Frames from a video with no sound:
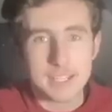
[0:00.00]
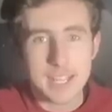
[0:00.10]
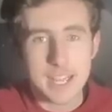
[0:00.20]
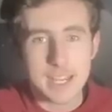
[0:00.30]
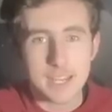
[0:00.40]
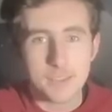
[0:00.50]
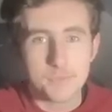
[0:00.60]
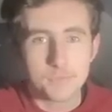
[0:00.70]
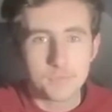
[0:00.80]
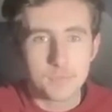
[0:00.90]
day.
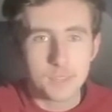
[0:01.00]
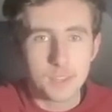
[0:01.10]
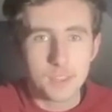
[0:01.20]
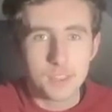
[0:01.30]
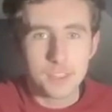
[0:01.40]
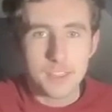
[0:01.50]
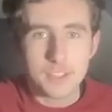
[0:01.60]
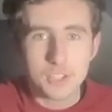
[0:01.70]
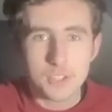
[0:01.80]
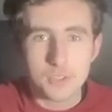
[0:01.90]

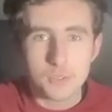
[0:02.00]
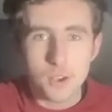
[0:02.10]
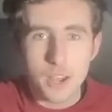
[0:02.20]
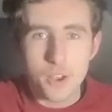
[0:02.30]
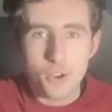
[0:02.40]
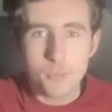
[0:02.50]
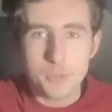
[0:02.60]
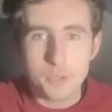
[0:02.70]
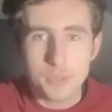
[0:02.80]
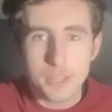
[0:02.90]
Thank you. I
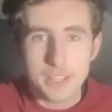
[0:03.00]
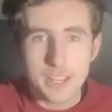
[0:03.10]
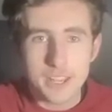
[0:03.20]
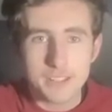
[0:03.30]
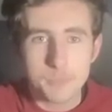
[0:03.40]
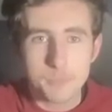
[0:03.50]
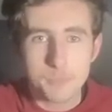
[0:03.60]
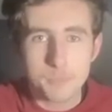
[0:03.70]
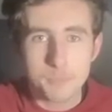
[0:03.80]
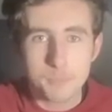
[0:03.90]
hope you think it's
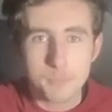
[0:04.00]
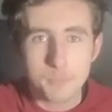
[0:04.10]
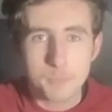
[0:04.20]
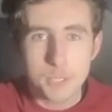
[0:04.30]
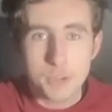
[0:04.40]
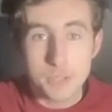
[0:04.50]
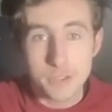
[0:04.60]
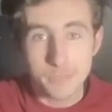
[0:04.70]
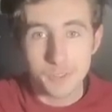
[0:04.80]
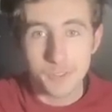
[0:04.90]

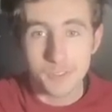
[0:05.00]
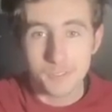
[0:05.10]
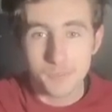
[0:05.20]
beautiful.